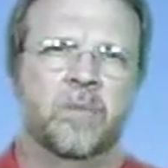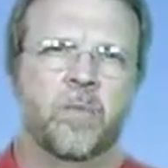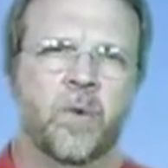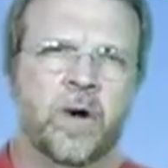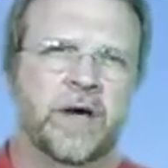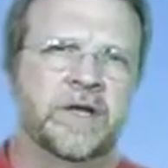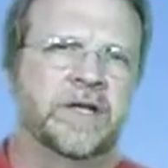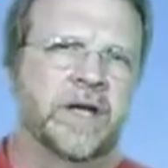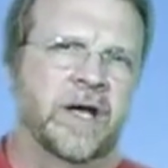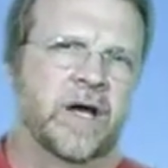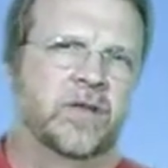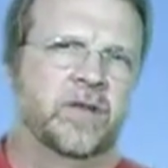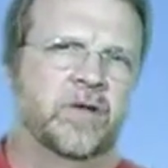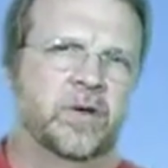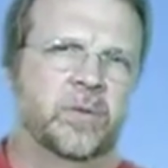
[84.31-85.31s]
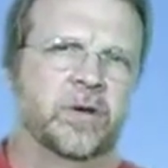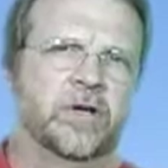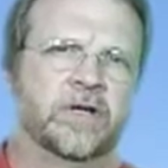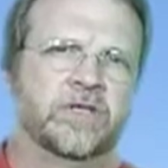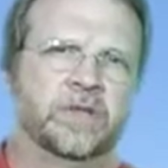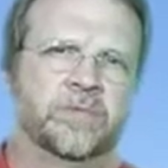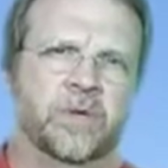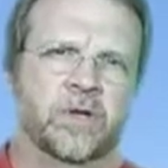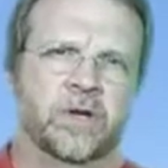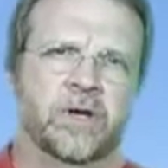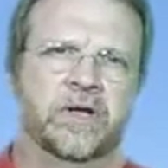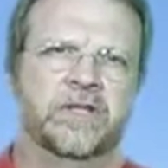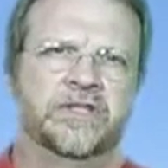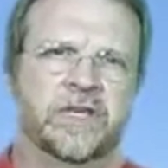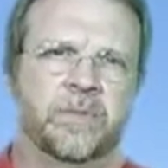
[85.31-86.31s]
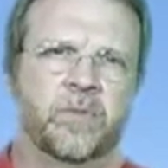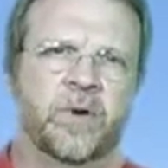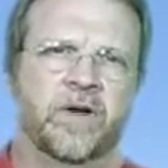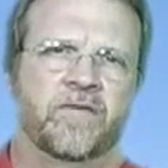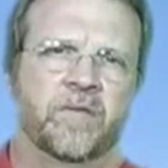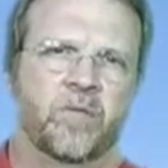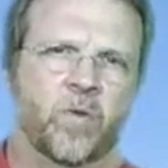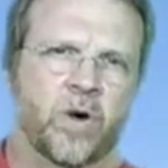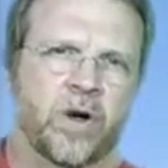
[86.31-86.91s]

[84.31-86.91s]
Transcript: break down the lubricant's ability to separate from